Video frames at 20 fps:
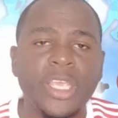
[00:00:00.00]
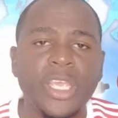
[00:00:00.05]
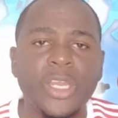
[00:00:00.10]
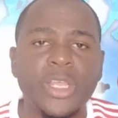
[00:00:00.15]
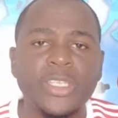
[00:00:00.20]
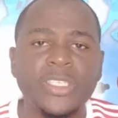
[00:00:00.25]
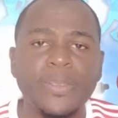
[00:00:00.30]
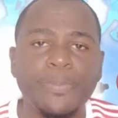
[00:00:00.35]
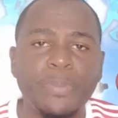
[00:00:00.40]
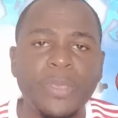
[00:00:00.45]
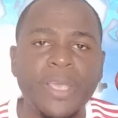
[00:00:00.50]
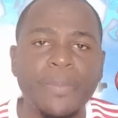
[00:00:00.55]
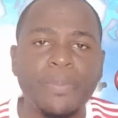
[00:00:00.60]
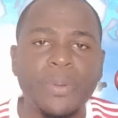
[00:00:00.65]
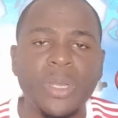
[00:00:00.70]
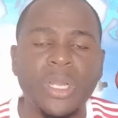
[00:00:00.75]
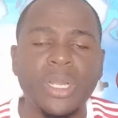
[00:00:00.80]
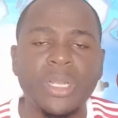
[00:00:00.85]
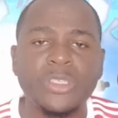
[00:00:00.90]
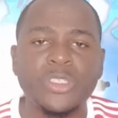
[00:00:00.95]
You know, you see
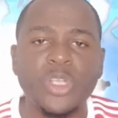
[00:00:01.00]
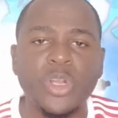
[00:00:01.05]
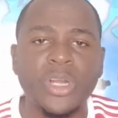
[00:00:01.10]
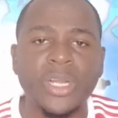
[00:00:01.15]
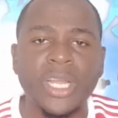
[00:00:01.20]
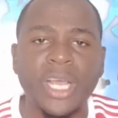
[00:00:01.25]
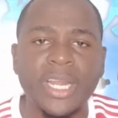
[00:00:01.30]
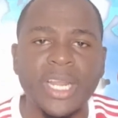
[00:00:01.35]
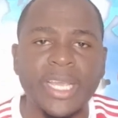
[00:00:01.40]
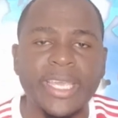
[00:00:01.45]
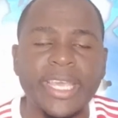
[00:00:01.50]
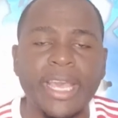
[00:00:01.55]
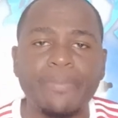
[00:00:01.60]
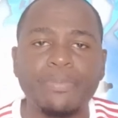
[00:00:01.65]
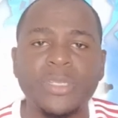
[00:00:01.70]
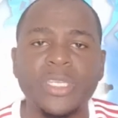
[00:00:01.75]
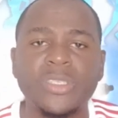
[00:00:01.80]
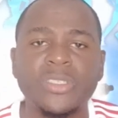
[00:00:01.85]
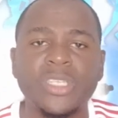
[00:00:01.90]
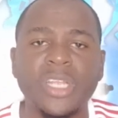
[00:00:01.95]
people, certain other
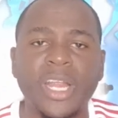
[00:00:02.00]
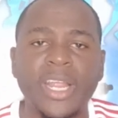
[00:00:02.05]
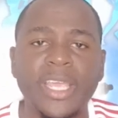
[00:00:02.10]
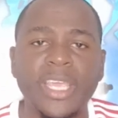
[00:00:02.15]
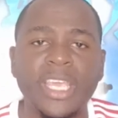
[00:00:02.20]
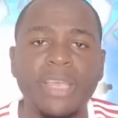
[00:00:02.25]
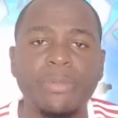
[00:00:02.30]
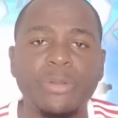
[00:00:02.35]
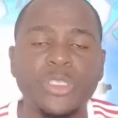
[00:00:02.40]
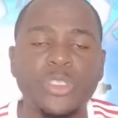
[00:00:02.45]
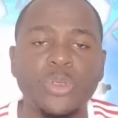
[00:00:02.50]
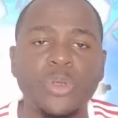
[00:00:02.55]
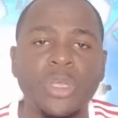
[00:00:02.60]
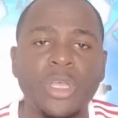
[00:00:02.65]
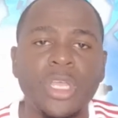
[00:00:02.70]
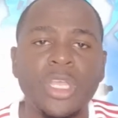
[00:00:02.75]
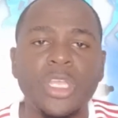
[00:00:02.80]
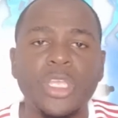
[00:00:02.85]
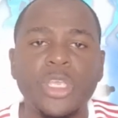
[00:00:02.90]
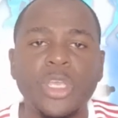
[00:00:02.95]
captains, they are able
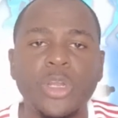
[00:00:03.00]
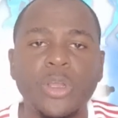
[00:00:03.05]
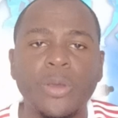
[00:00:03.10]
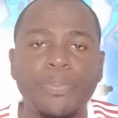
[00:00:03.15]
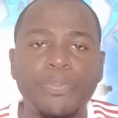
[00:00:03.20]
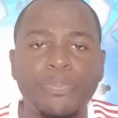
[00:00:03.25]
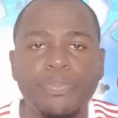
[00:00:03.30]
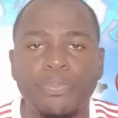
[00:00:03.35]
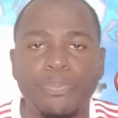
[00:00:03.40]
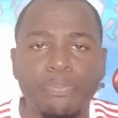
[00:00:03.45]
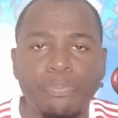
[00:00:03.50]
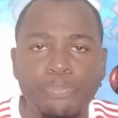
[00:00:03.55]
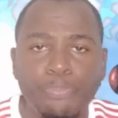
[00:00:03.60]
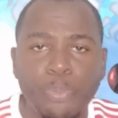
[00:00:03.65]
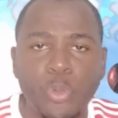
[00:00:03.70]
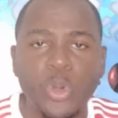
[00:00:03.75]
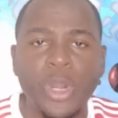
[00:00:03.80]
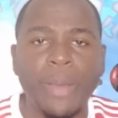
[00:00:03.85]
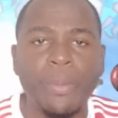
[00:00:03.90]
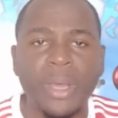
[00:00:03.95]
to, you know,
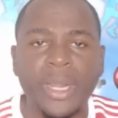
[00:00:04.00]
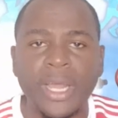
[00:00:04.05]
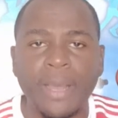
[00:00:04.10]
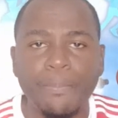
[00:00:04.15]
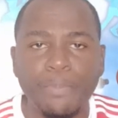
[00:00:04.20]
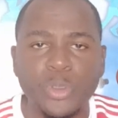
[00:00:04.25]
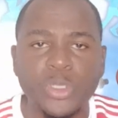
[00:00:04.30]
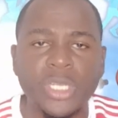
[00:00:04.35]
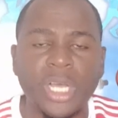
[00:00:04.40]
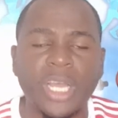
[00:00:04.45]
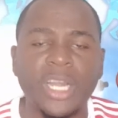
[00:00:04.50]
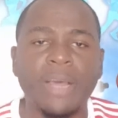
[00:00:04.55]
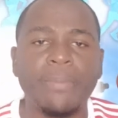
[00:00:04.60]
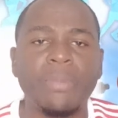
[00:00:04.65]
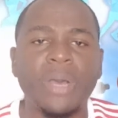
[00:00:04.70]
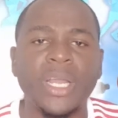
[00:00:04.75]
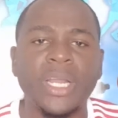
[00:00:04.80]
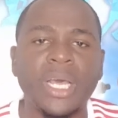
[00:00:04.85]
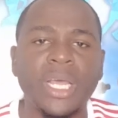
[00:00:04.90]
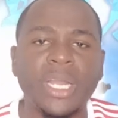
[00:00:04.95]
pull a man and put on a
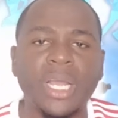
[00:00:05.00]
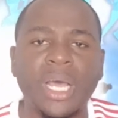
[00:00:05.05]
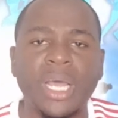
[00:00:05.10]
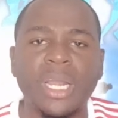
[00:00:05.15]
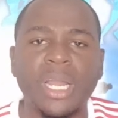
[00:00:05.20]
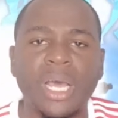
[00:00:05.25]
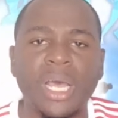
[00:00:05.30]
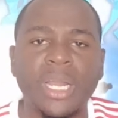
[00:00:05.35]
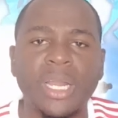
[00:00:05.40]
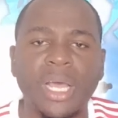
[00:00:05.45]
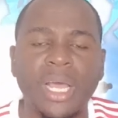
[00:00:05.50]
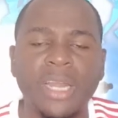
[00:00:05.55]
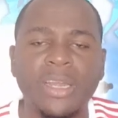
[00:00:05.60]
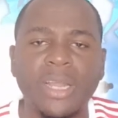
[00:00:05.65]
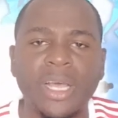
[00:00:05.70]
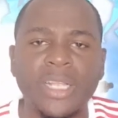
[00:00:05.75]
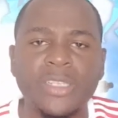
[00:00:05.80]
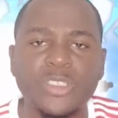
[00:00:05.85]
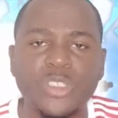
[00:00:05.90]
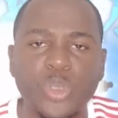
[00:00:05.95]
man
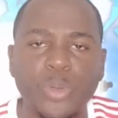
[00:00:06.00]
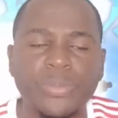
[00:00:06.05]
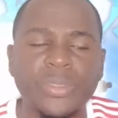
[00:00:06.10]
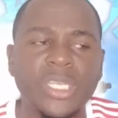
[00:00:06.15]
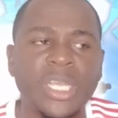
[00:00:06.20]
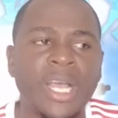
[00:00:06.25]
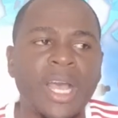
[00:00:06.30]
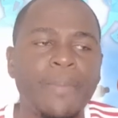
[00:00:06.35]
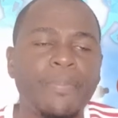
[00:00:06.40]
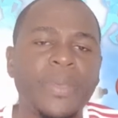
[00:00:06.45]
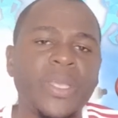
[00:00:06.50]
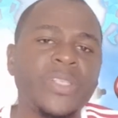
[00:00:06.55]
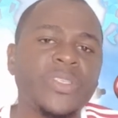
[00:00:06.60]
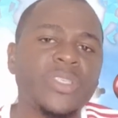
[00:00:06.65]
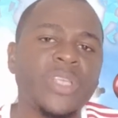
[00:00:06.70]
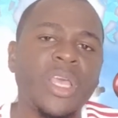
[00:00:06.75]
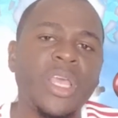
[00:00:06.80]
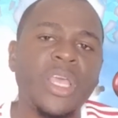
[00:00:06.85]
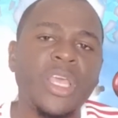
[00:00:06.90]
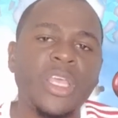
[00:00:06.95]
and something
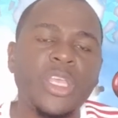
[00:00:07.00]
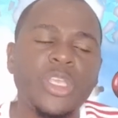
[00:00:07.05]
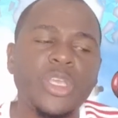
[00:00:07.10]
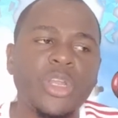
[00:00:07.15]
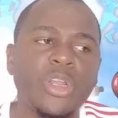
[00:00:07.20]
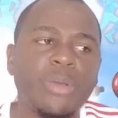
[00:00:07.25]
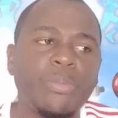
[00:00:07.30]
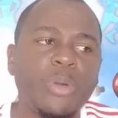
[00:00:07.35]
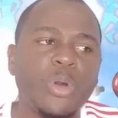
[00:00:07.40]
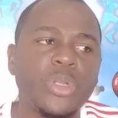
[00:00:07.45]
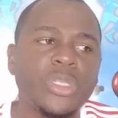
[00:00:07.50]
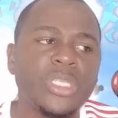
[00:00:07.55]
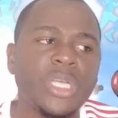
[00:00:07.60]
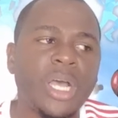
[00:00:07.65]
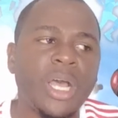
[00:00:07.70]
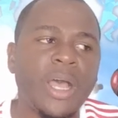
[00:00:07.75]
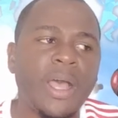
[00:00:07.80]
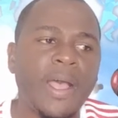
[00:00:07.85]
happens, you know, but,